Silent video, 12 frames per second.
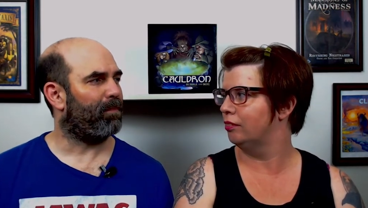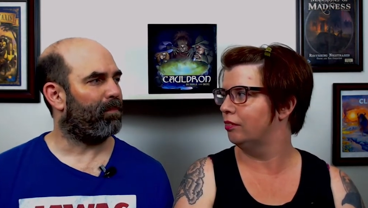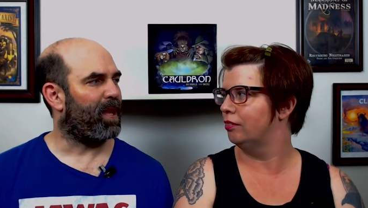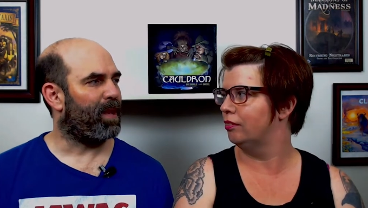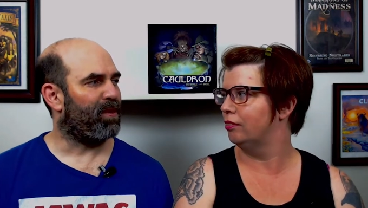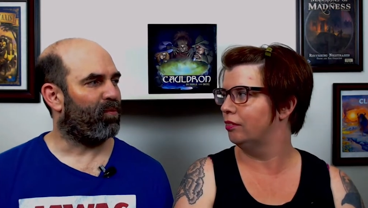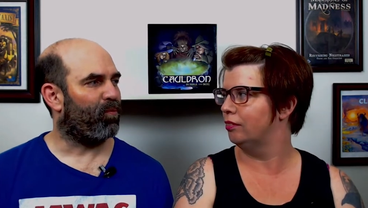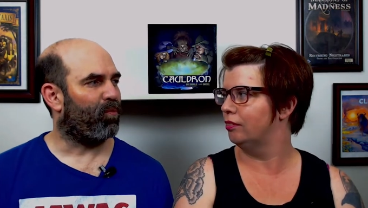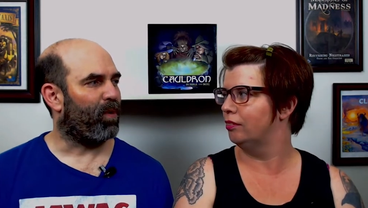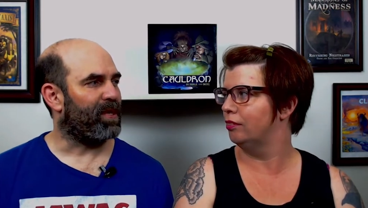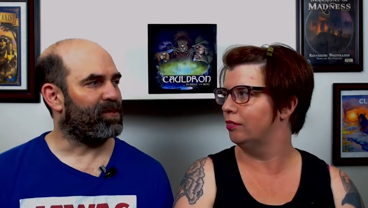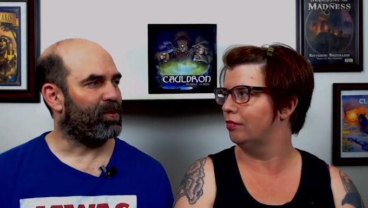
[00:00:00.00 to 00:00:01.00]
Speaker 1: bit maybe
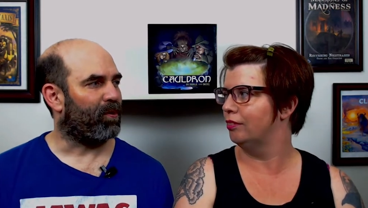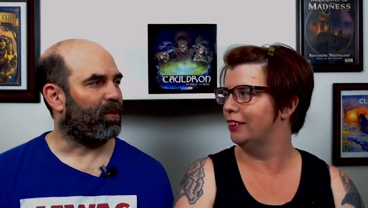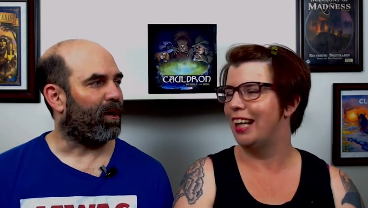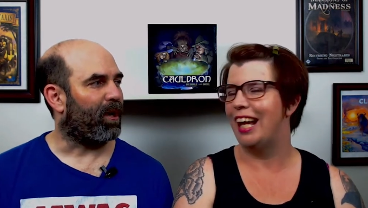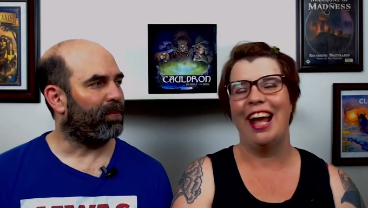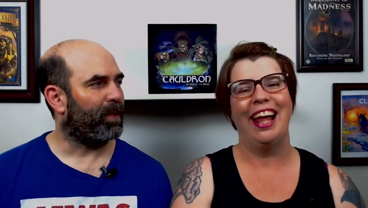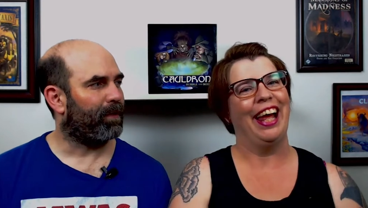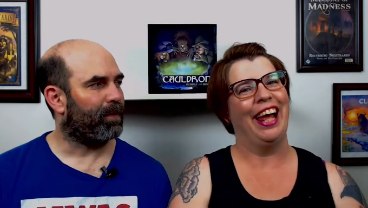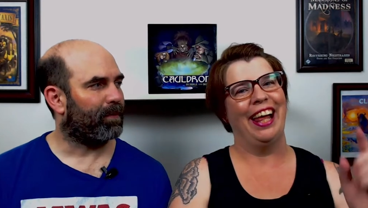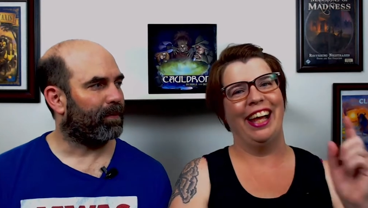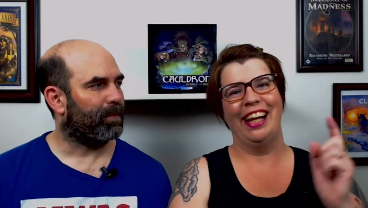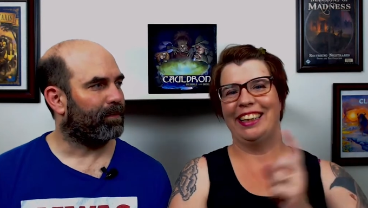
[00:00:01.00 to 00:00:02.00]
raise your goblet.
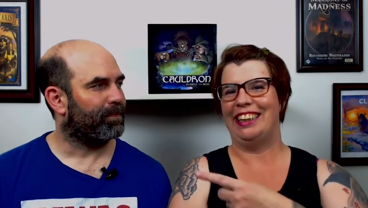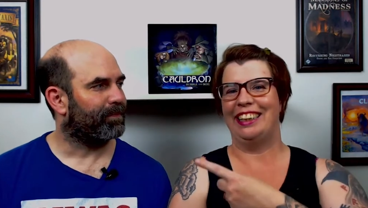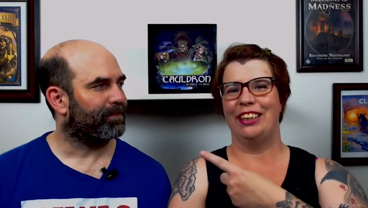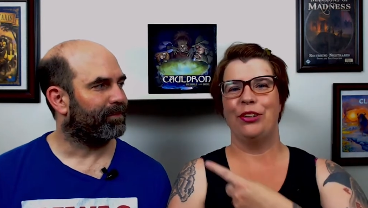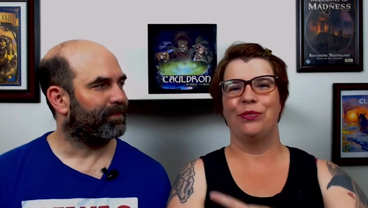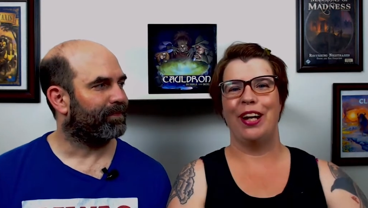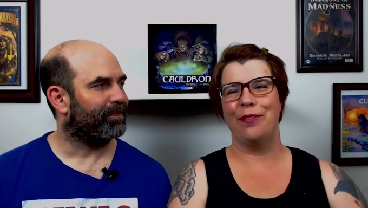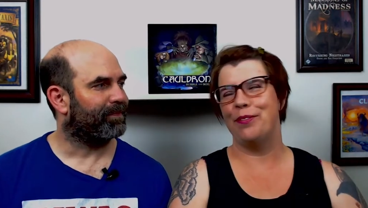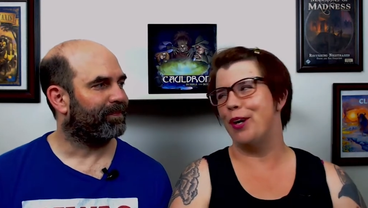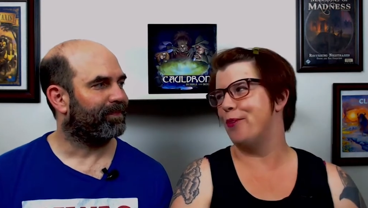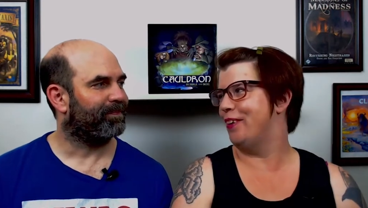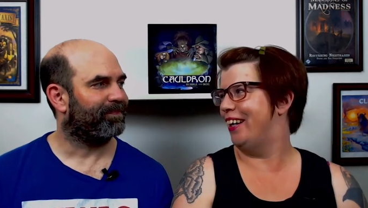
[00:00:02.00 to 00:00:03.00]
Speaker 2: You
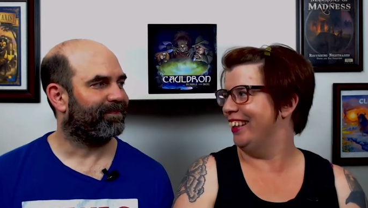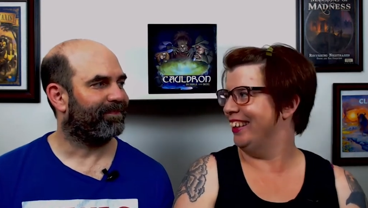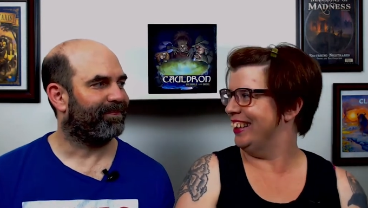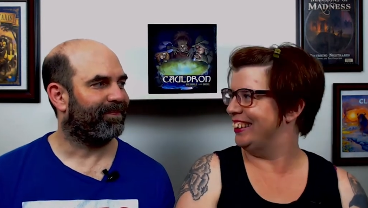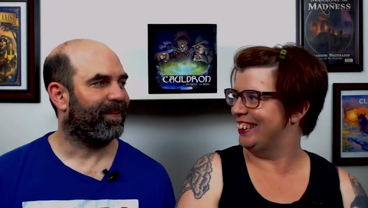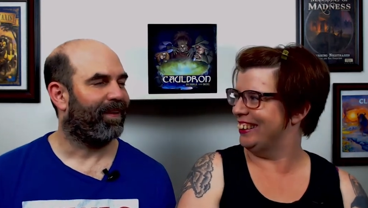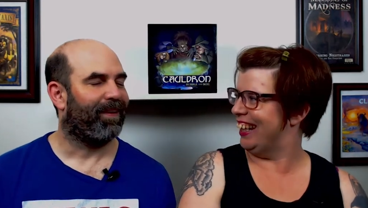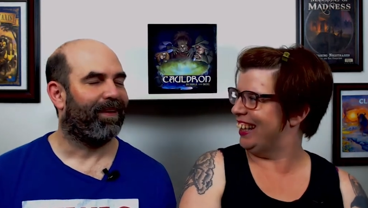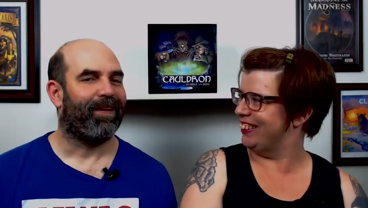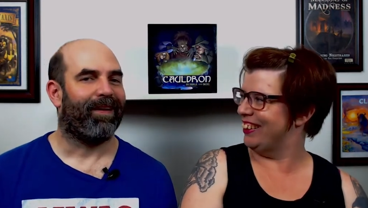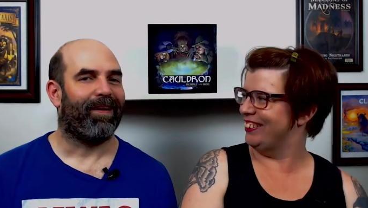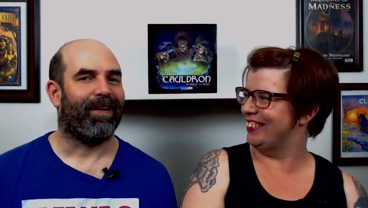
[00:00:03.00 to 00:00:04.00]
read my mind. That's
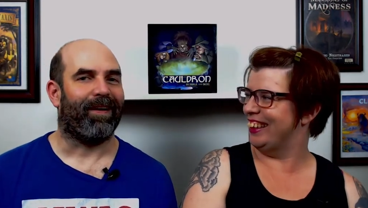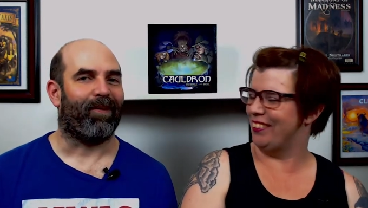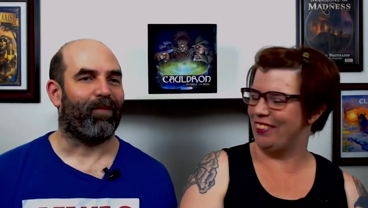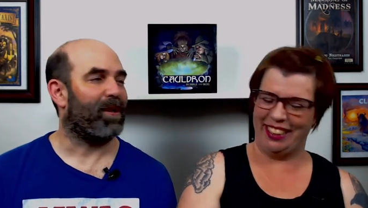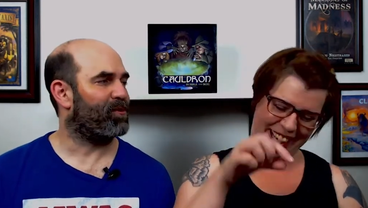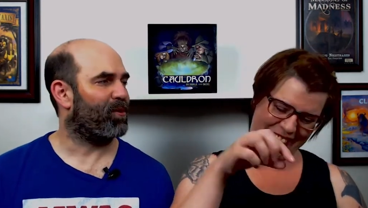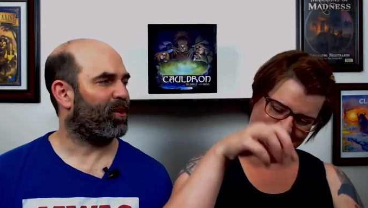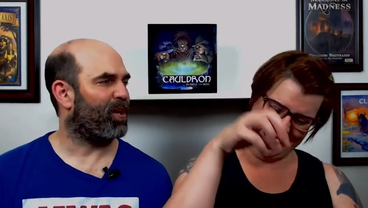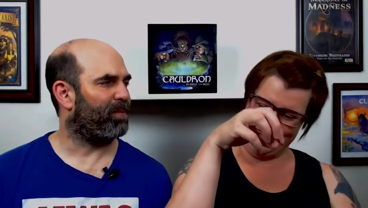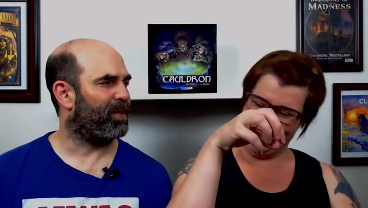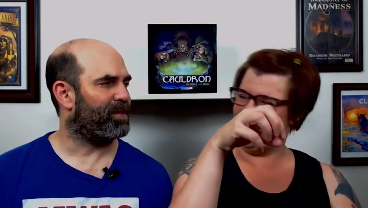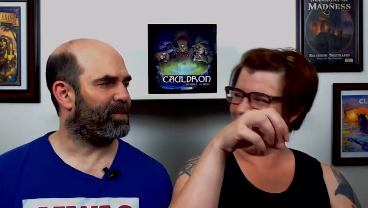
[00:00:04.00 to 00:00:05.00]
exactly what I was uh, thinking. Uh, raise your
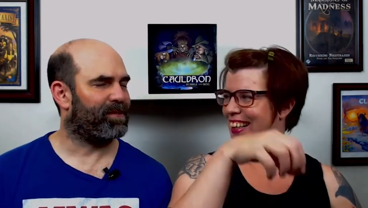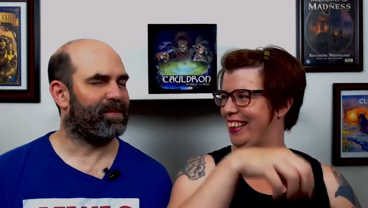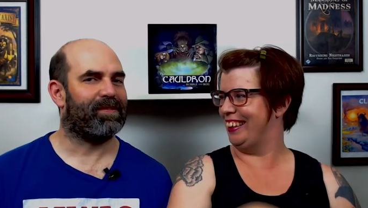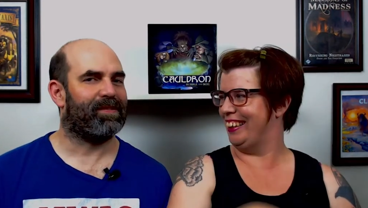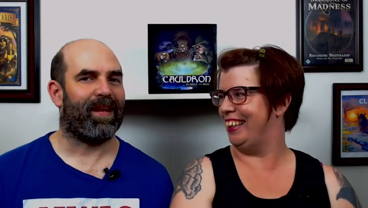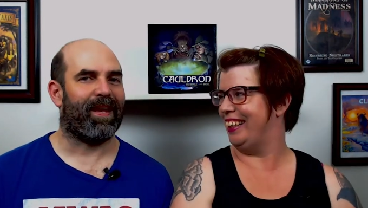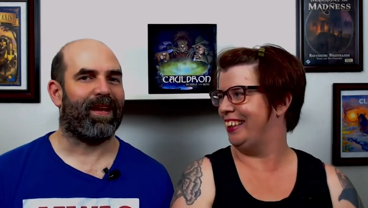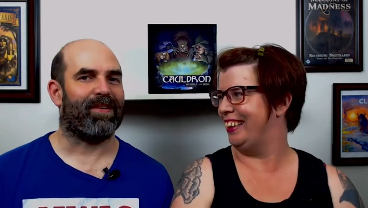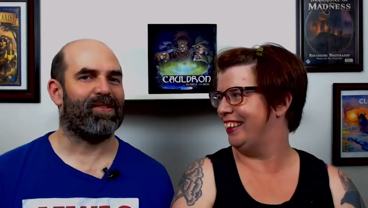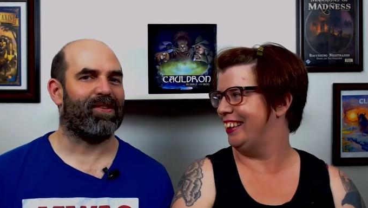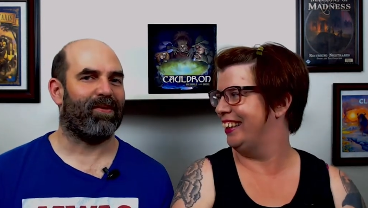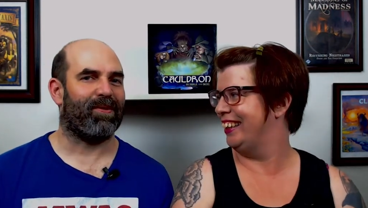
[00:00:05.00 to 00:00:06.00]
hidden, goblets. Hidden...
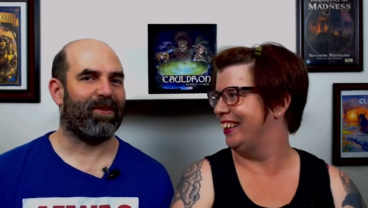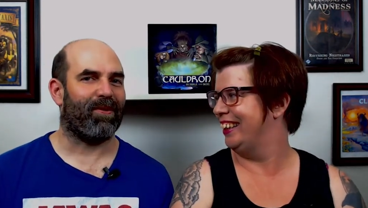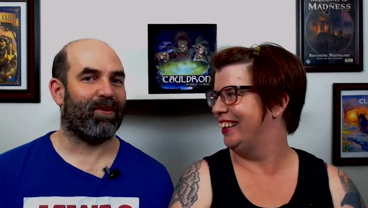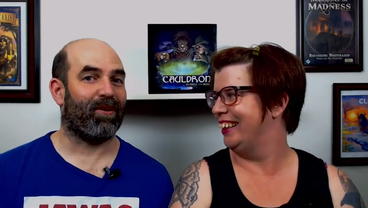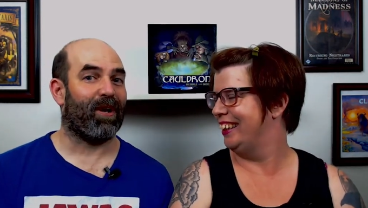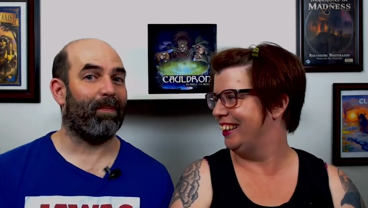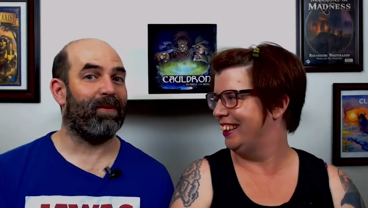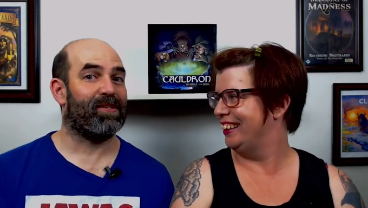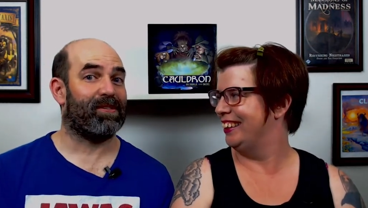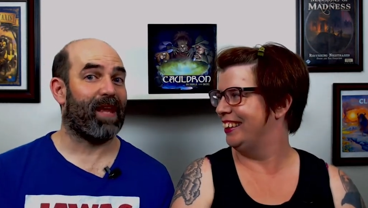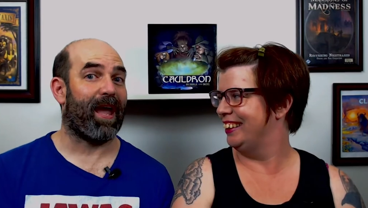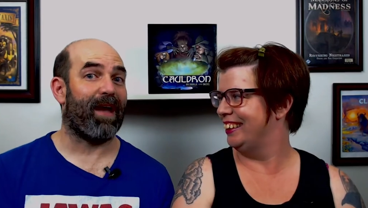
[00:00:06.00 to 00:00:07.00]
Speaker 1: Yeah, so you know the
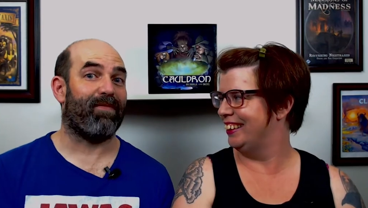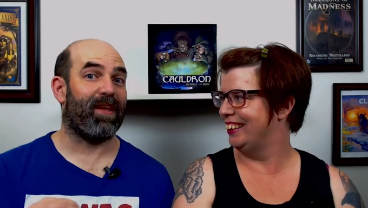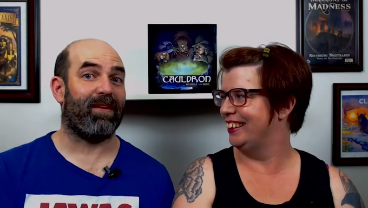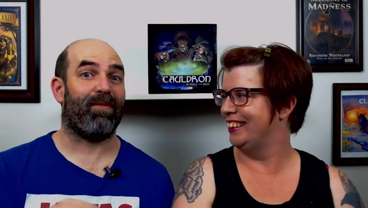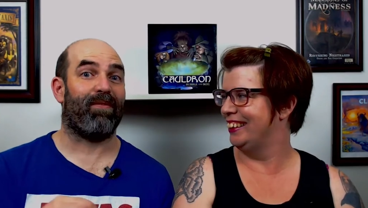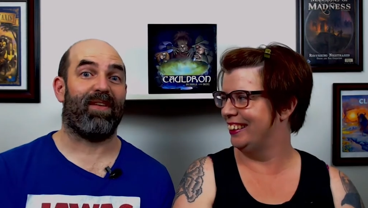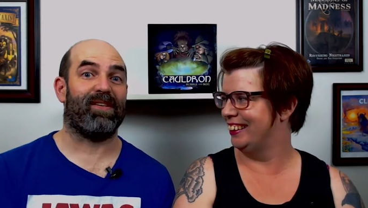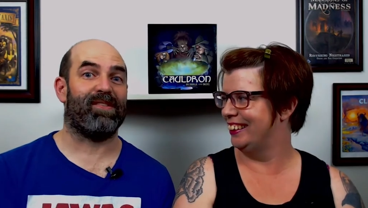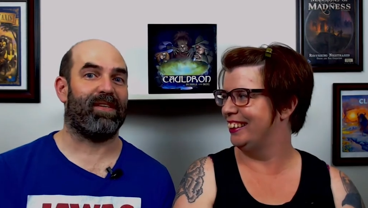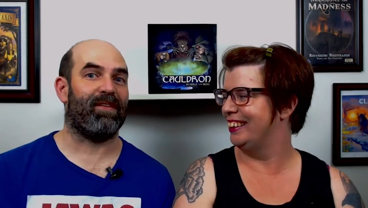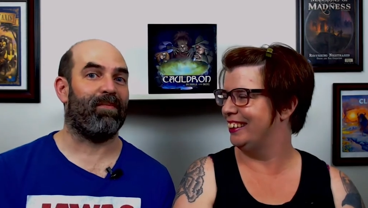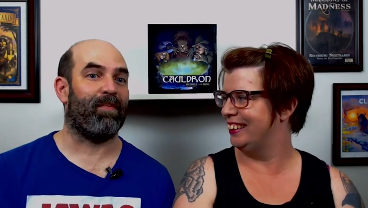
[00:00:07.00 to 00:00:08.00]
goblets have hidden
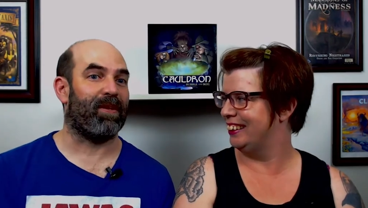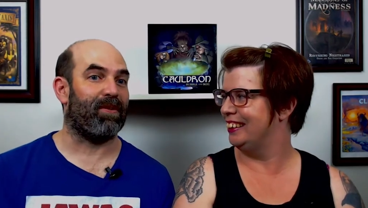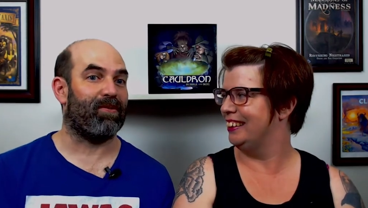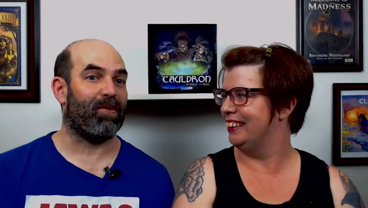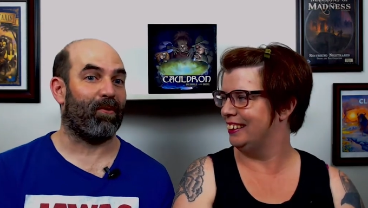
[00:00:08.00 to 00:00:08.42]
things in them, and